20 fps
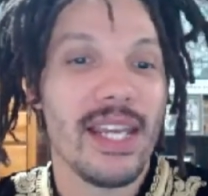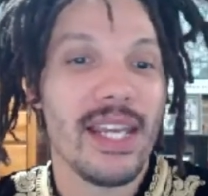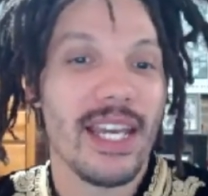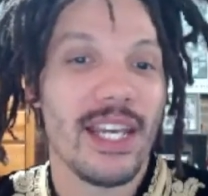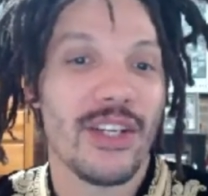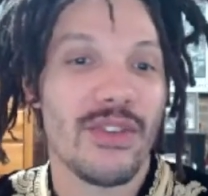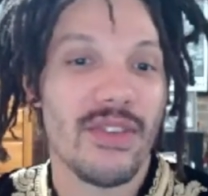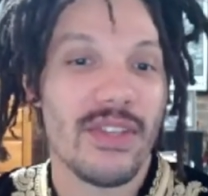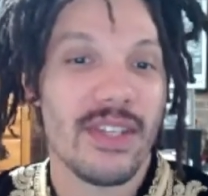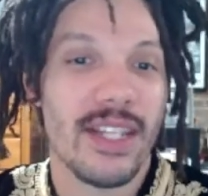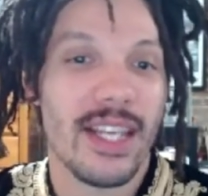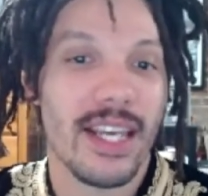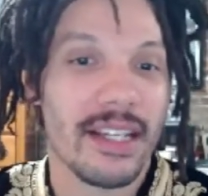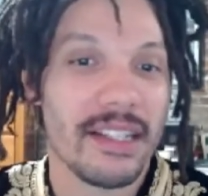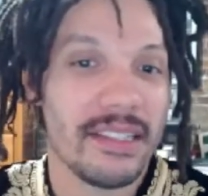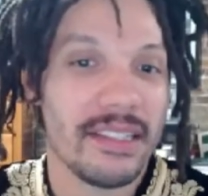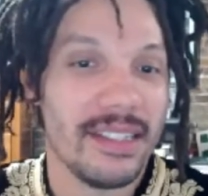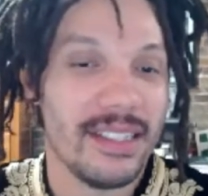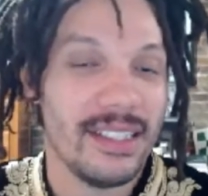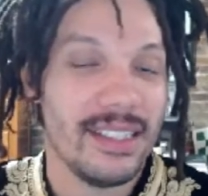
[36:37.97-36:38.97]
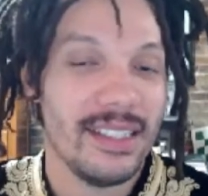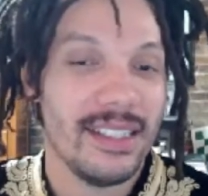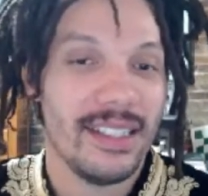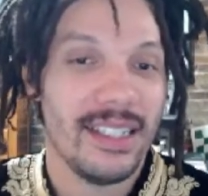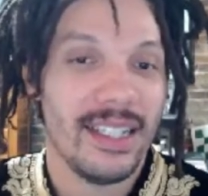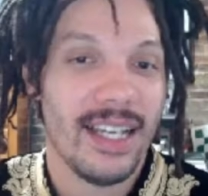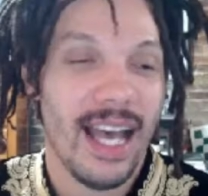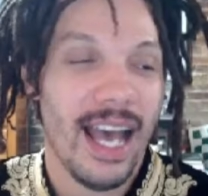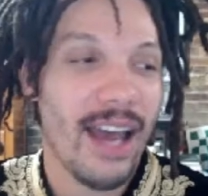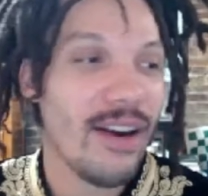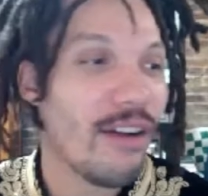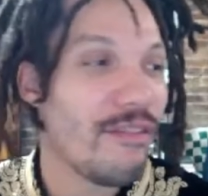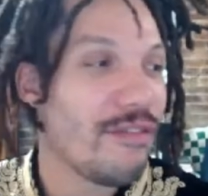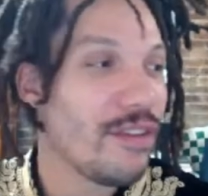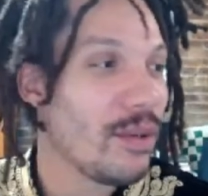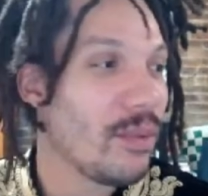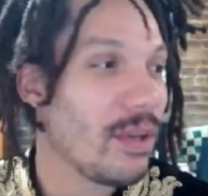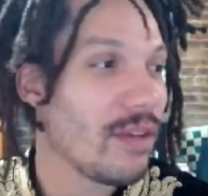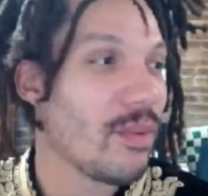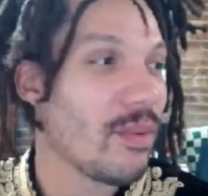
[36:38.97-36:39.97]
interesting. I don't know
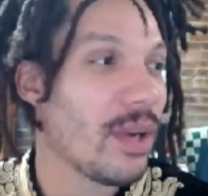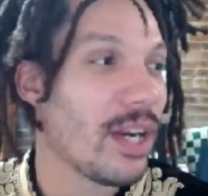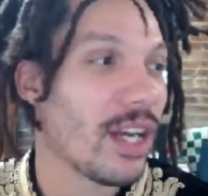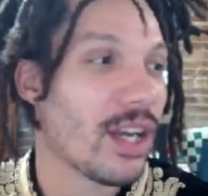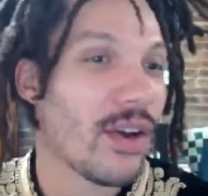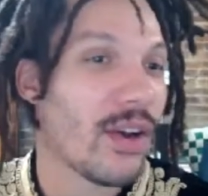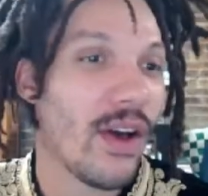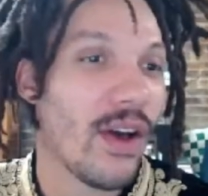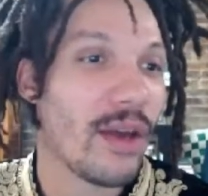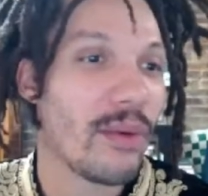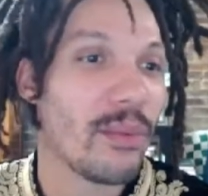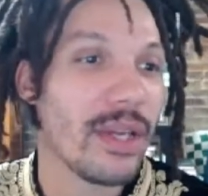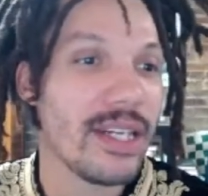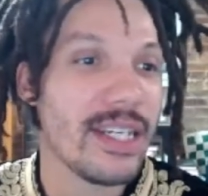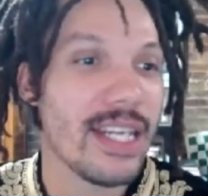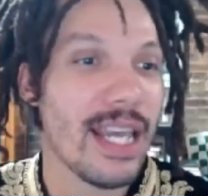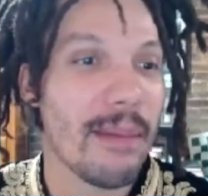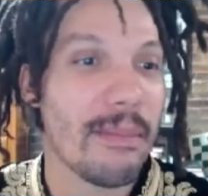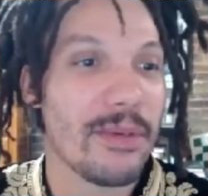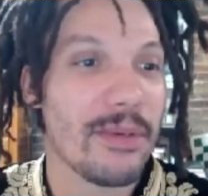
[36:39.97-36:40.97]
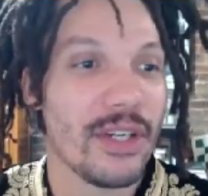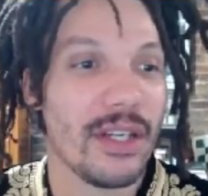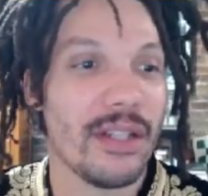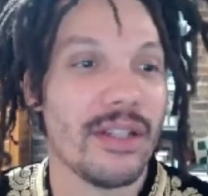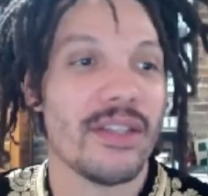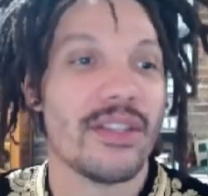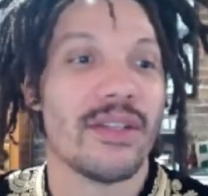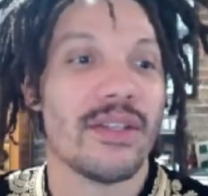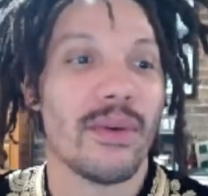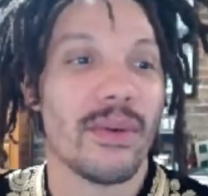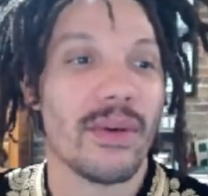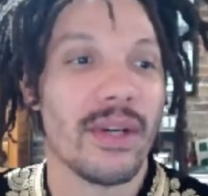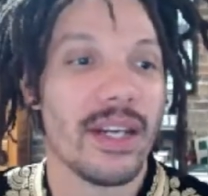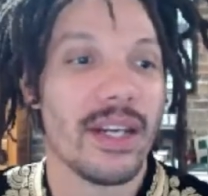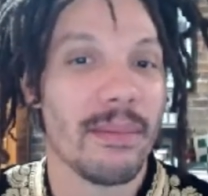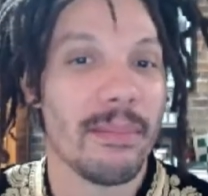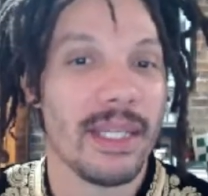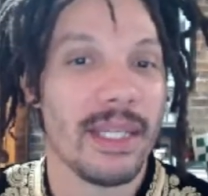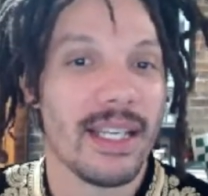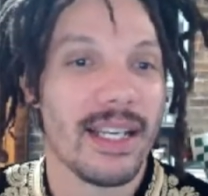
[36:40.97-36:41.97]
if you even want to call it redemption
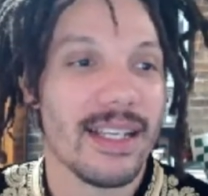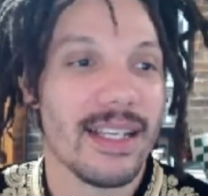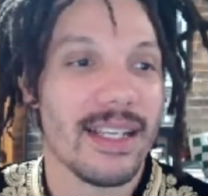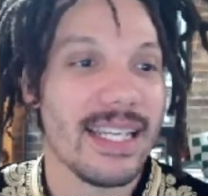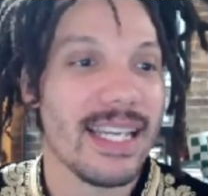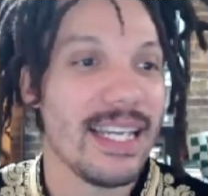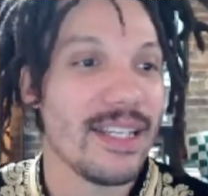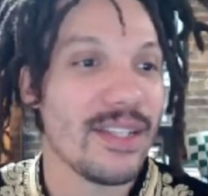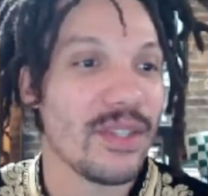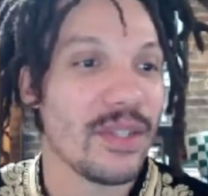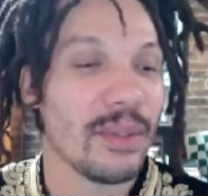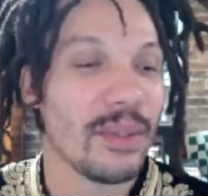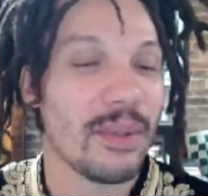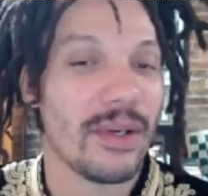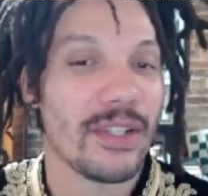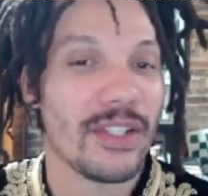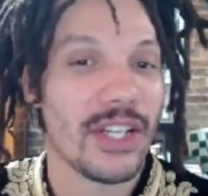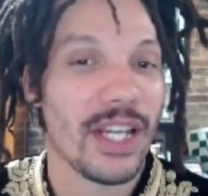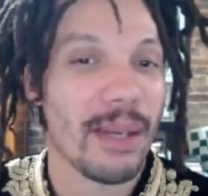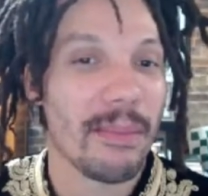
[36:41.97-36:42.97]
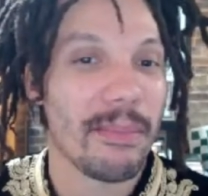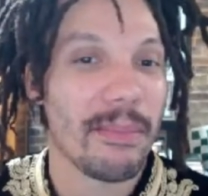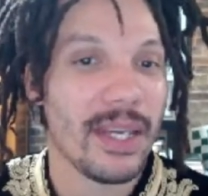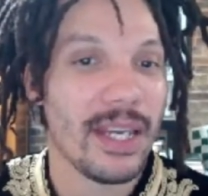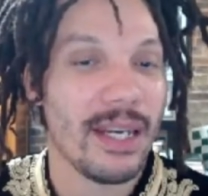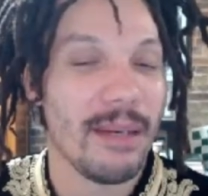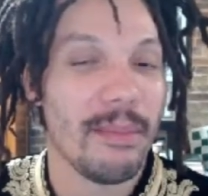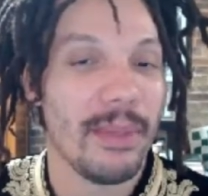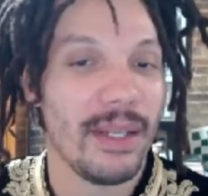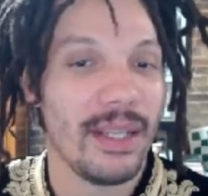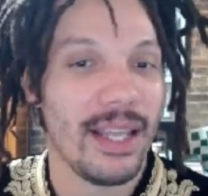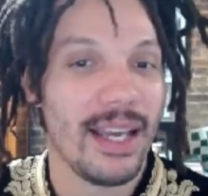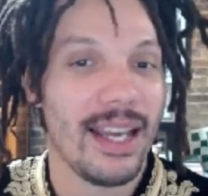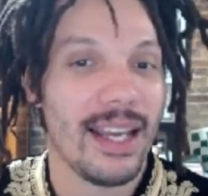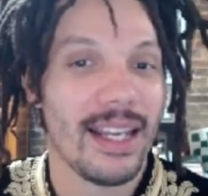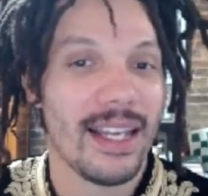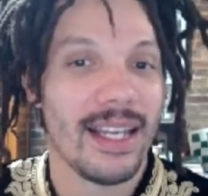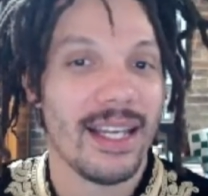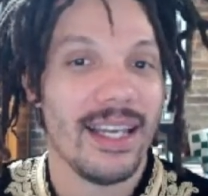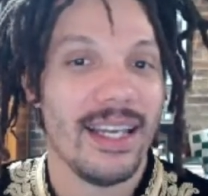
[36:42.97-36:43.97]
story because he is the world champion, but
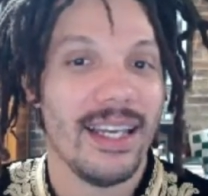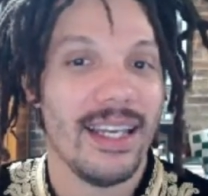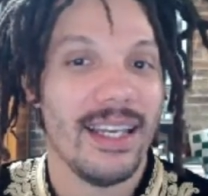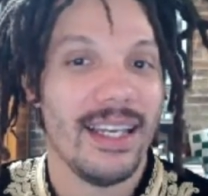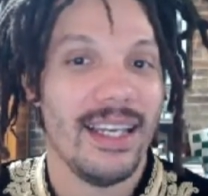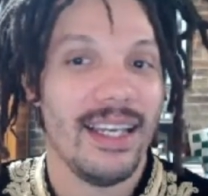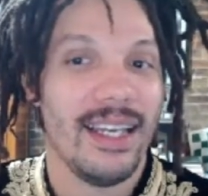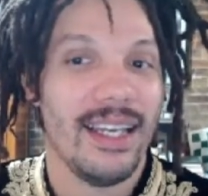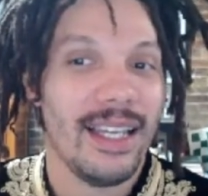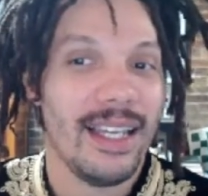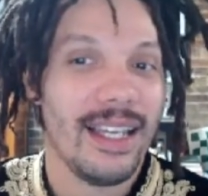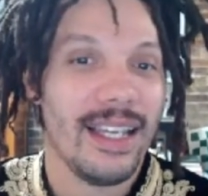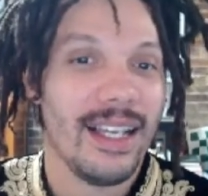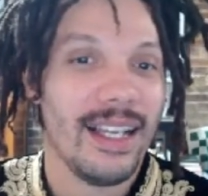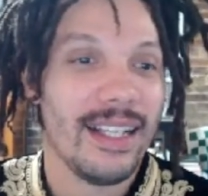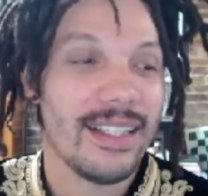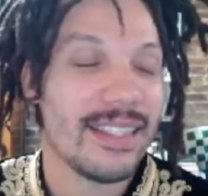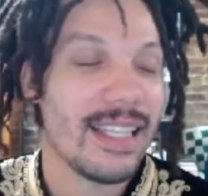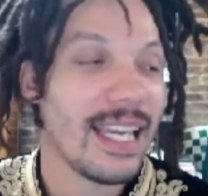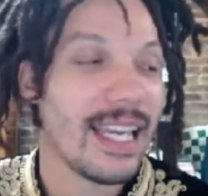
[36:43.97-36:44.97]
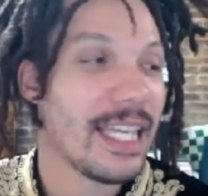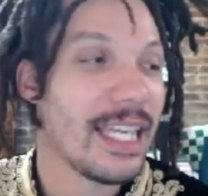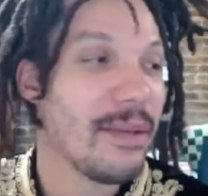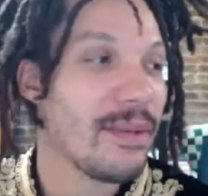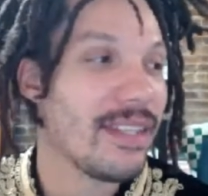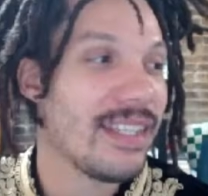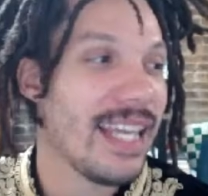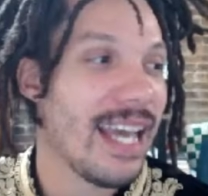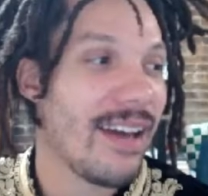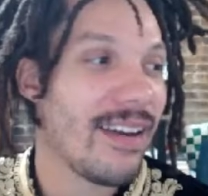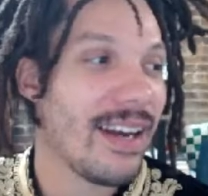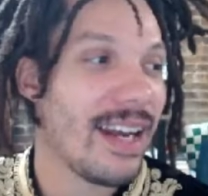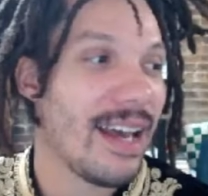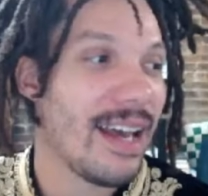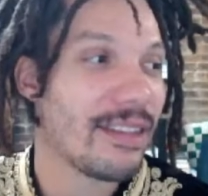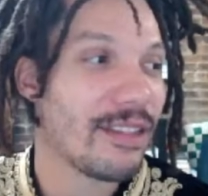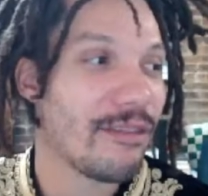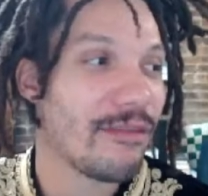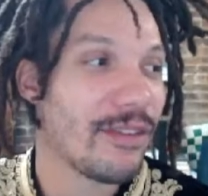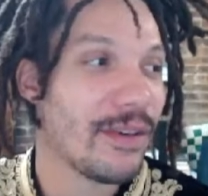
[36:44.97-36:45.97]
like, it's like he was down and
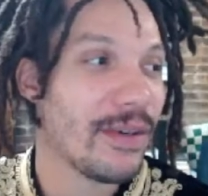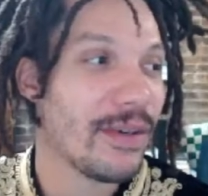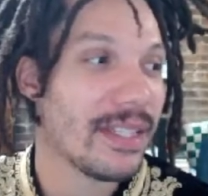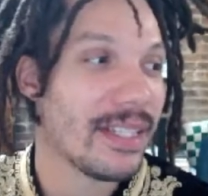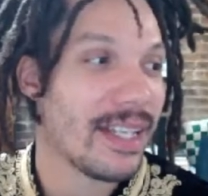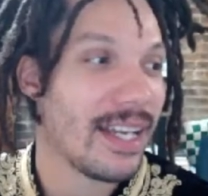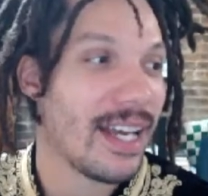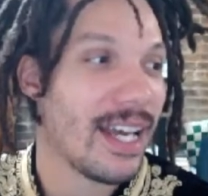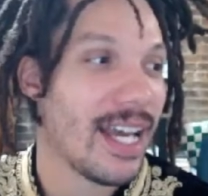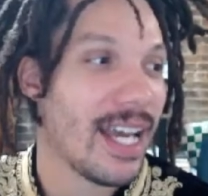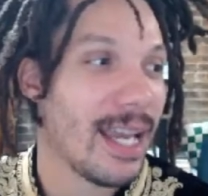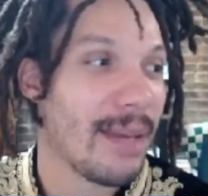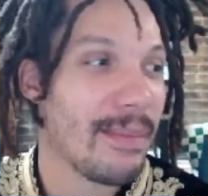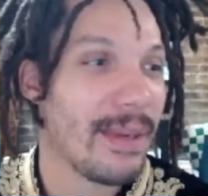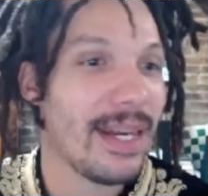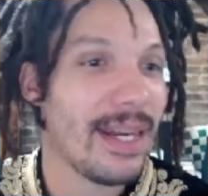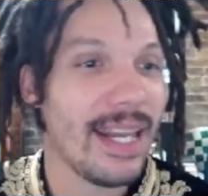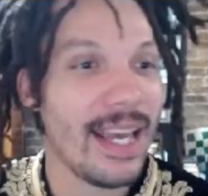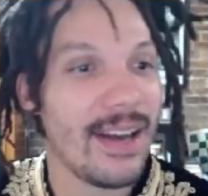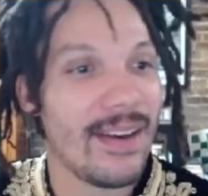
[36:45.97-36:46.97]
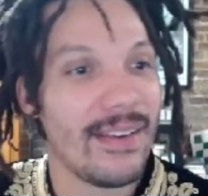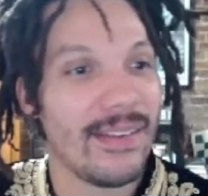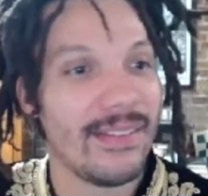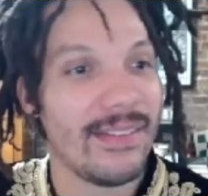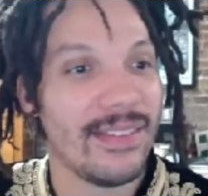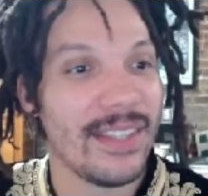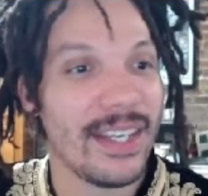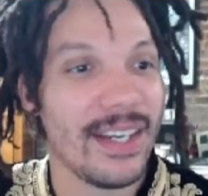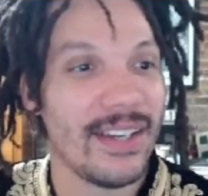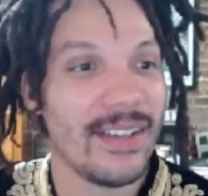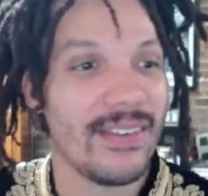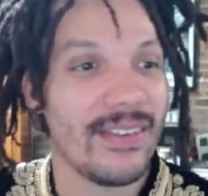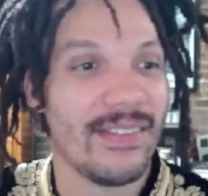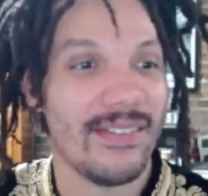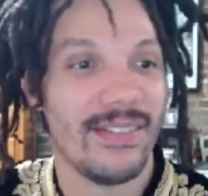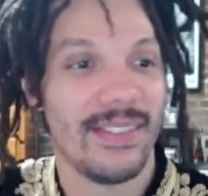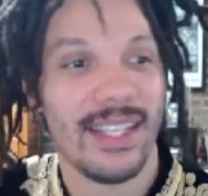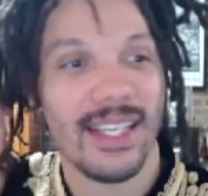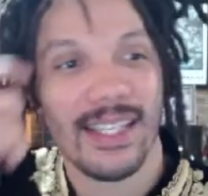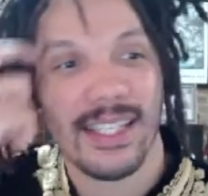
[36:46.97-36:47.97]
out the first time, and now
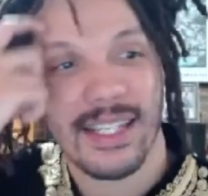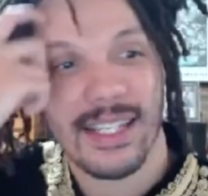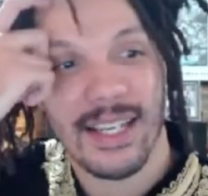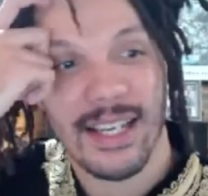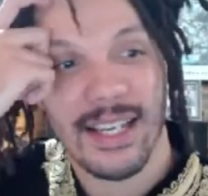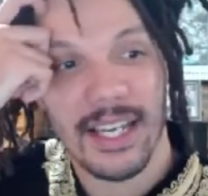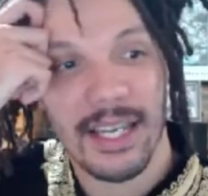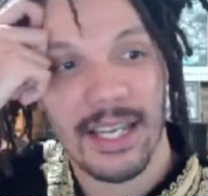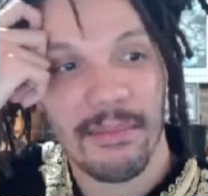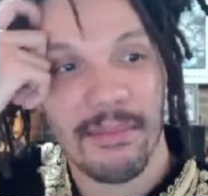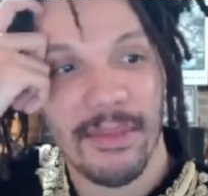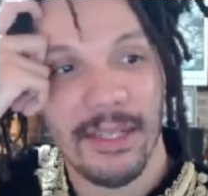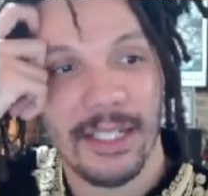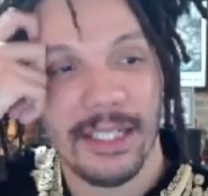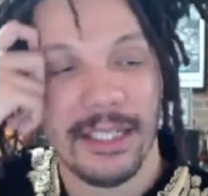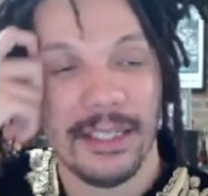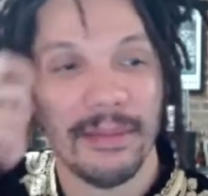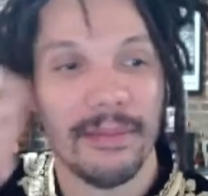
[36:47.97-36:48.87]
this time,